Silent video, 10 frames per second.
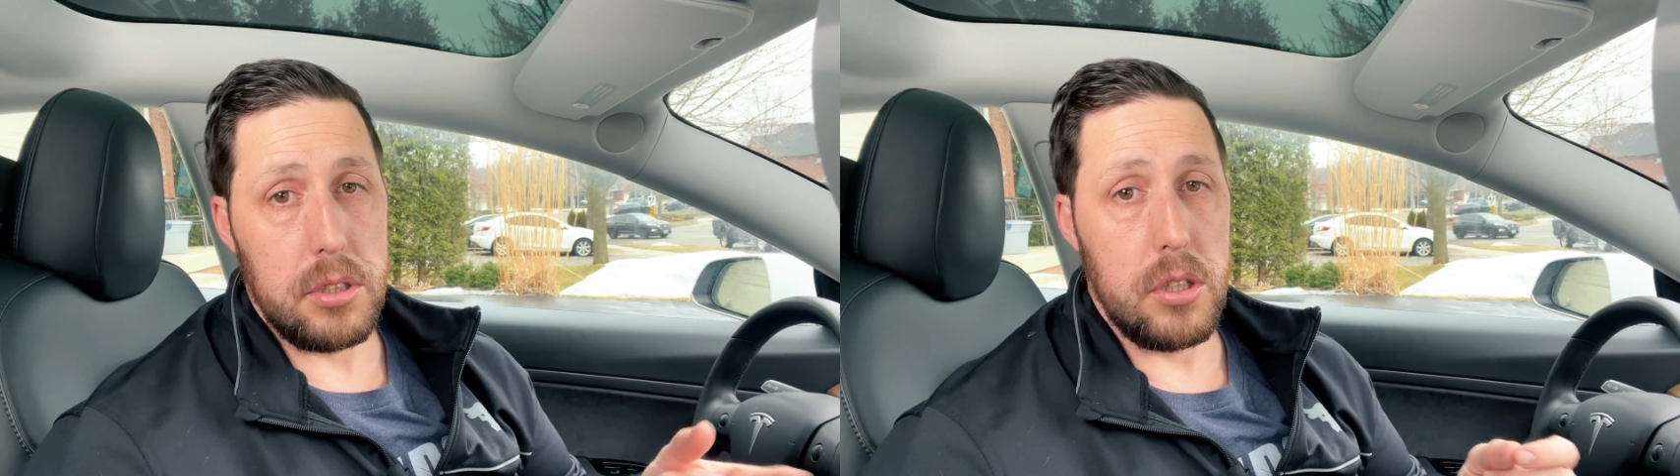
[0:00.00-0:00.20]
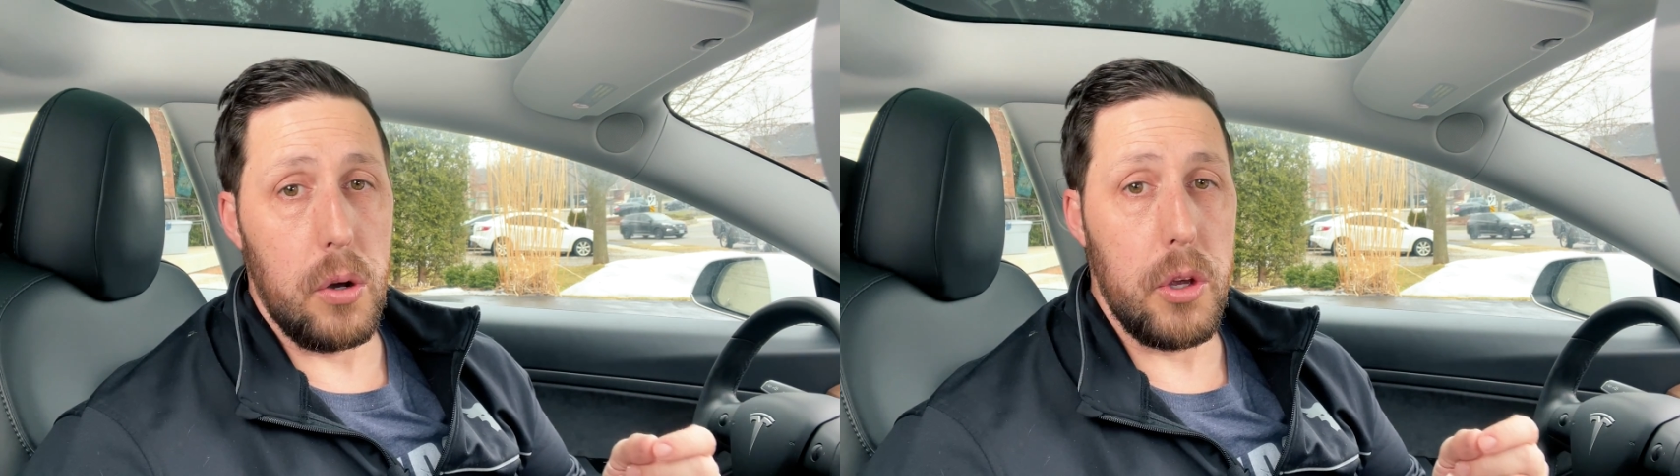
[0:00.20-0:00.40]

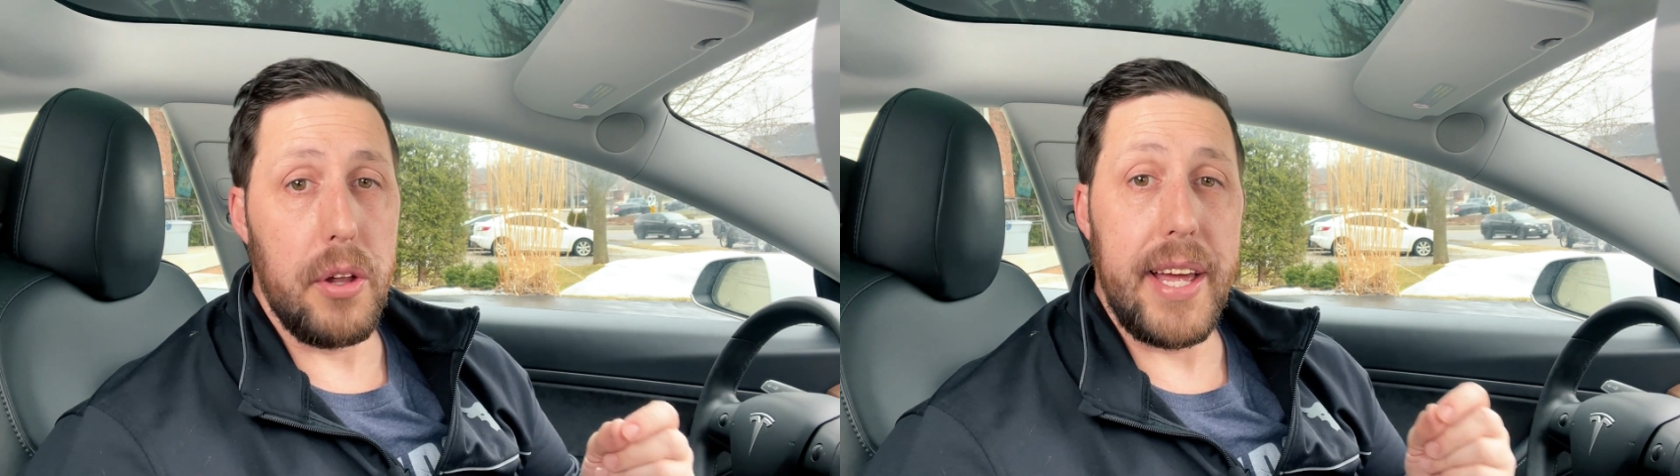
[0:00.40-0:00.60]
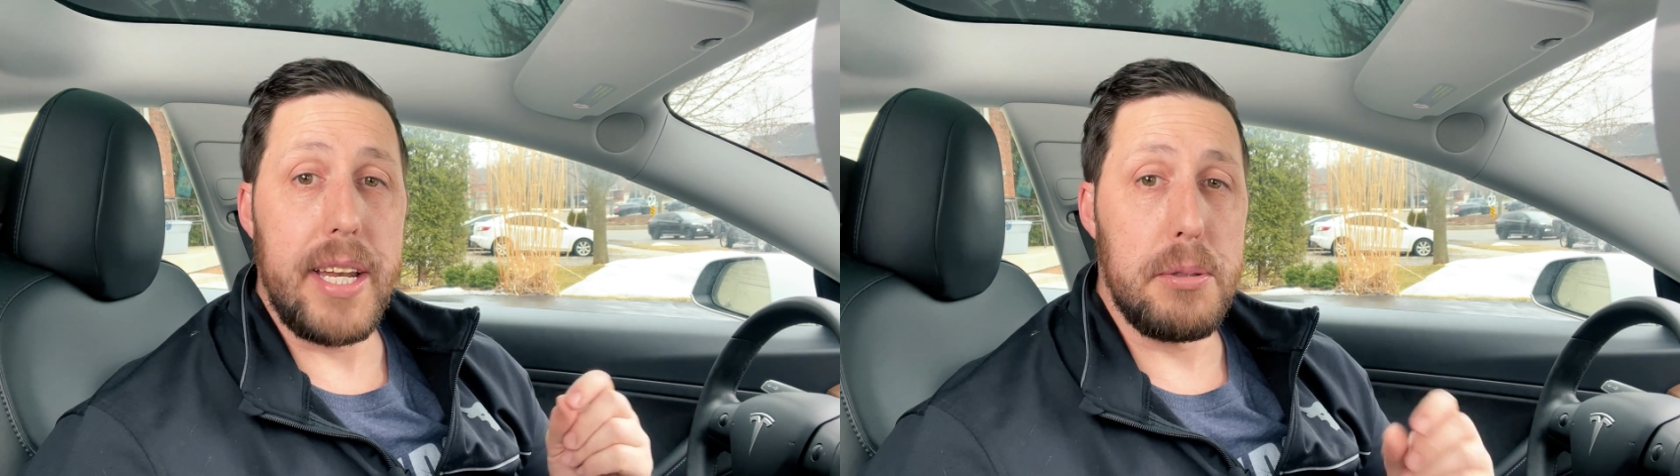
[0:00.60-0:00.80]
so you'll
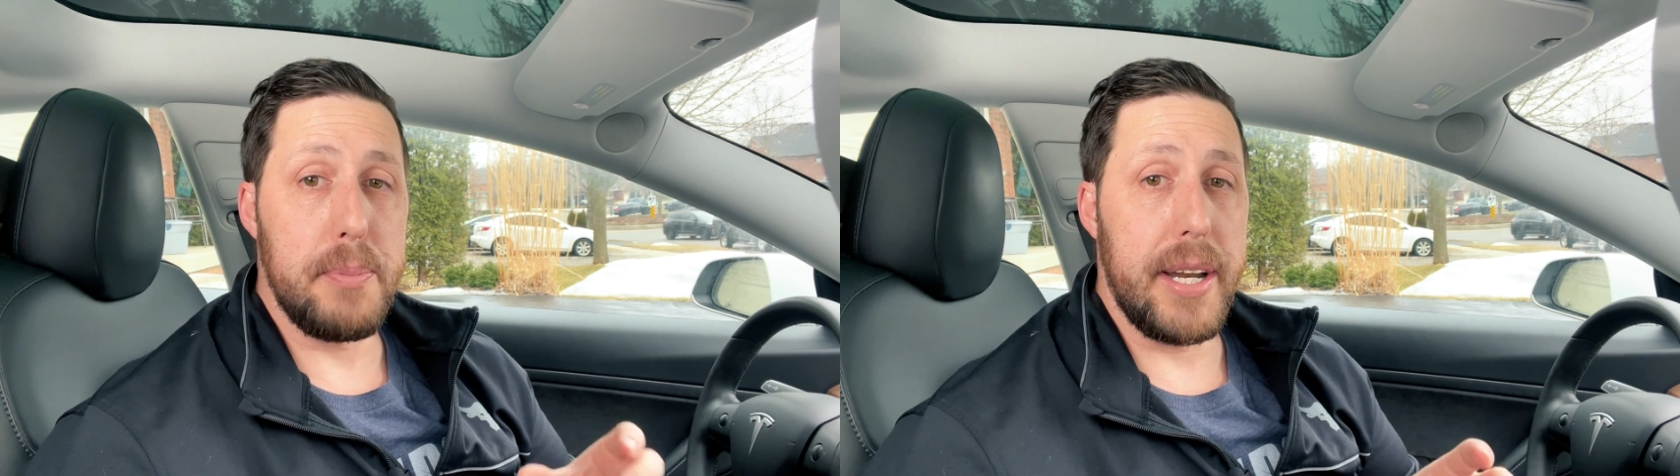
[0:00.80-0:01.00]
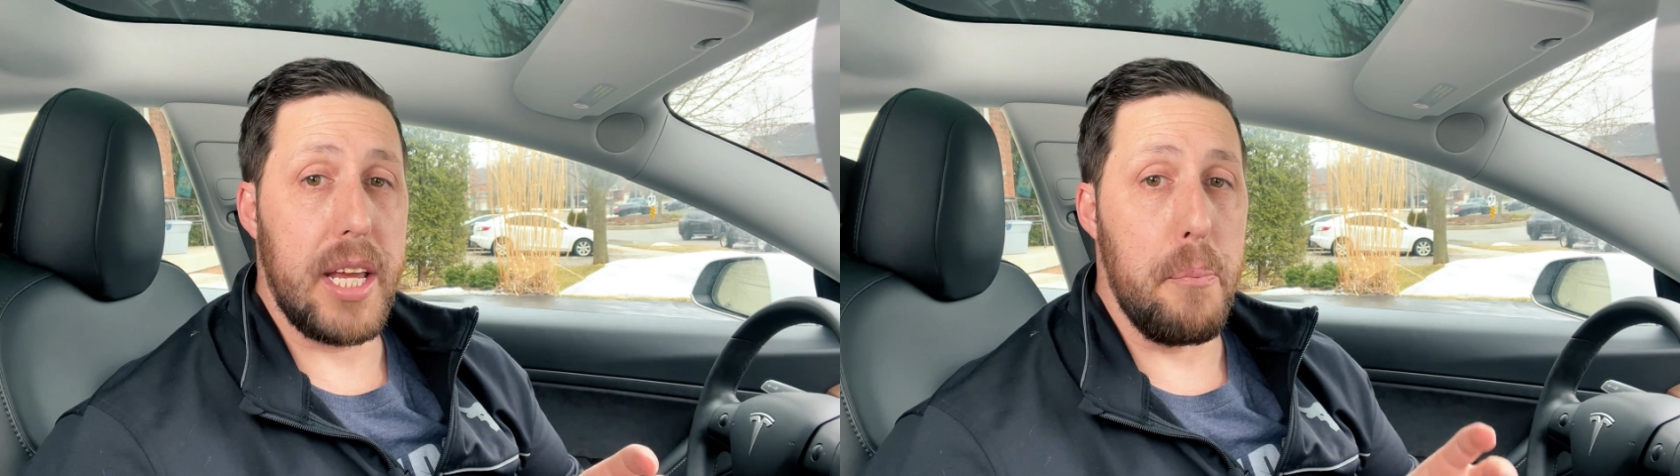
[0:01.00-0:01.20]
end up
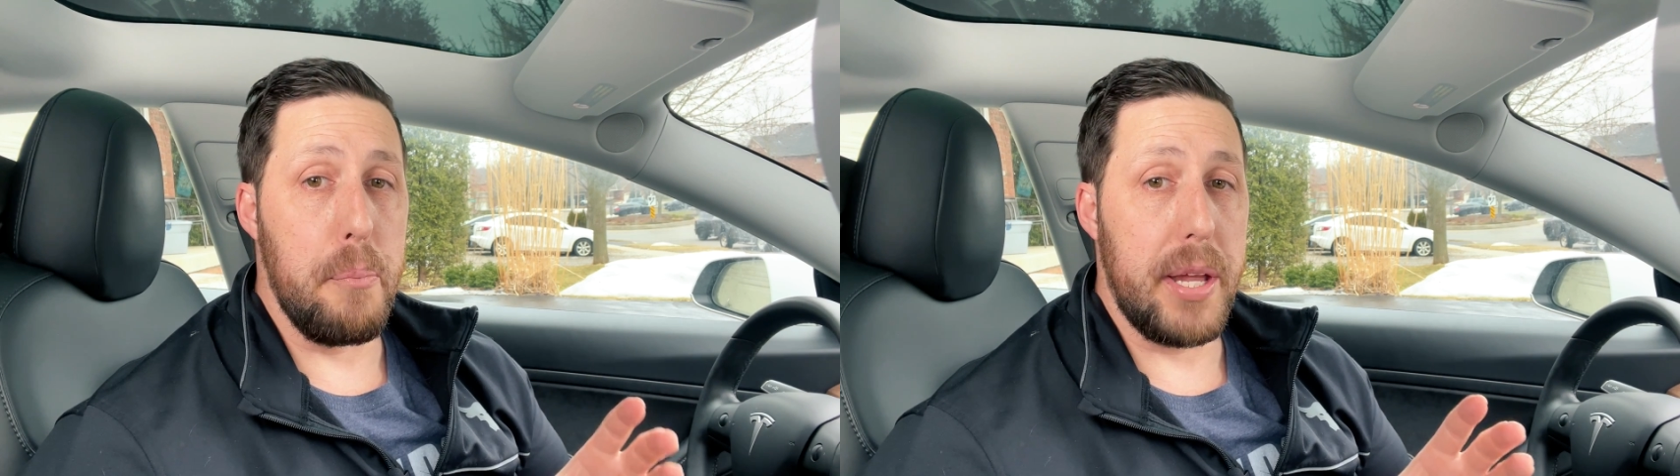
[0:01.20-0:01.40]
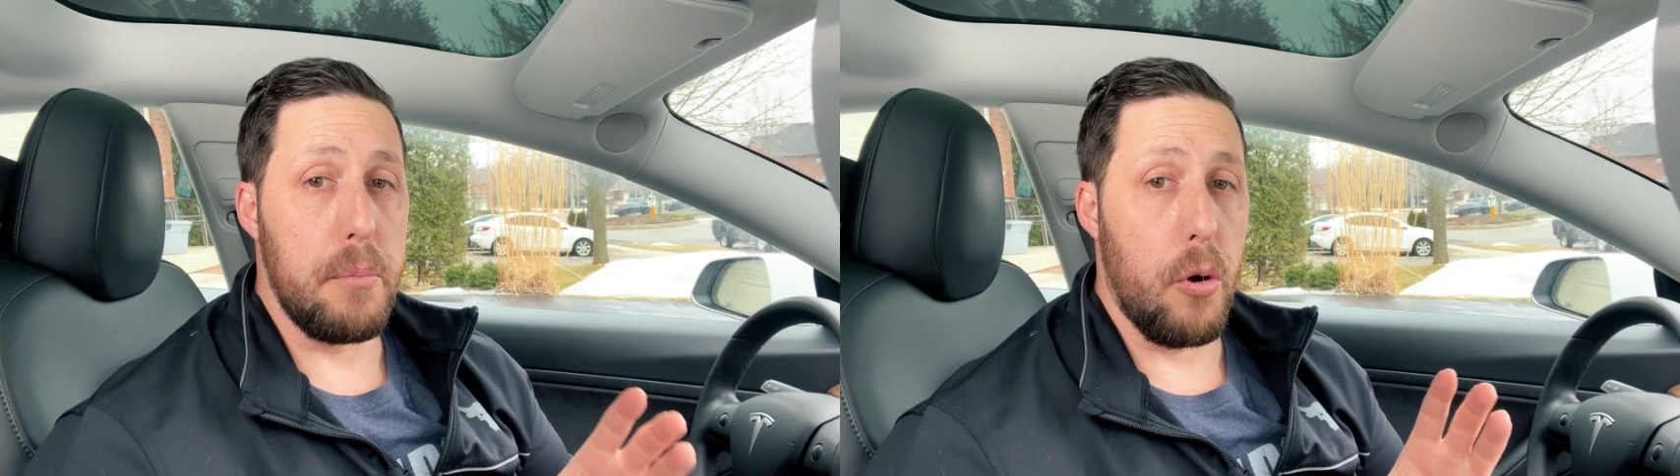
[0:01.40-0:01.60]
spending a
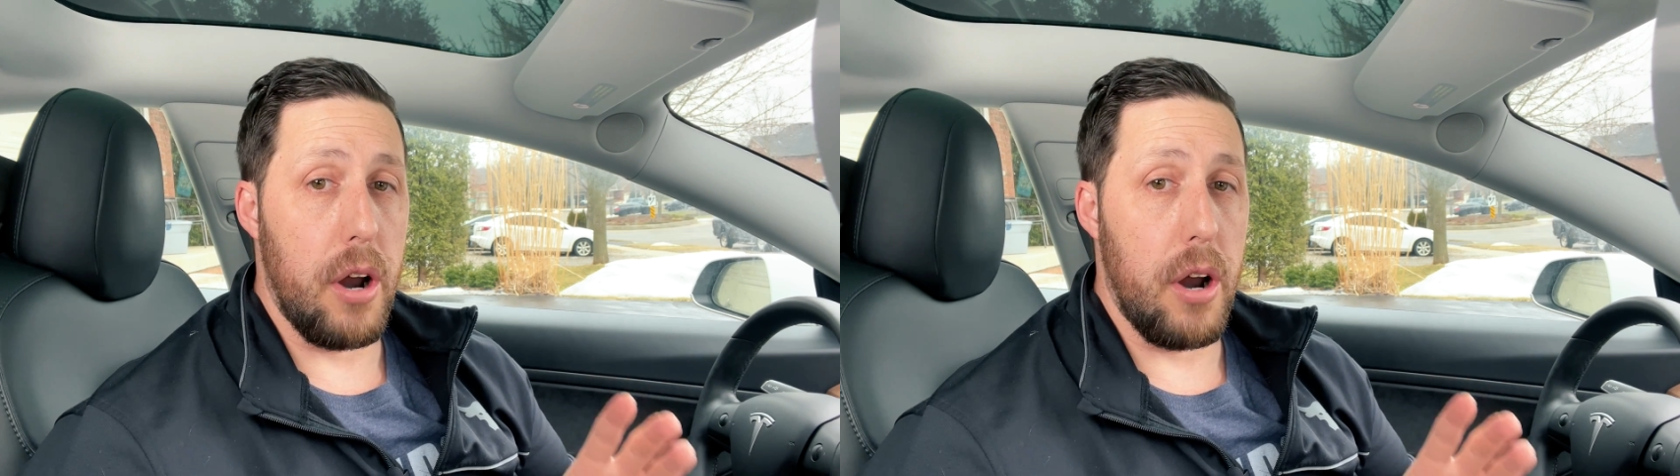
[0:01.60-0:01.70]
bit more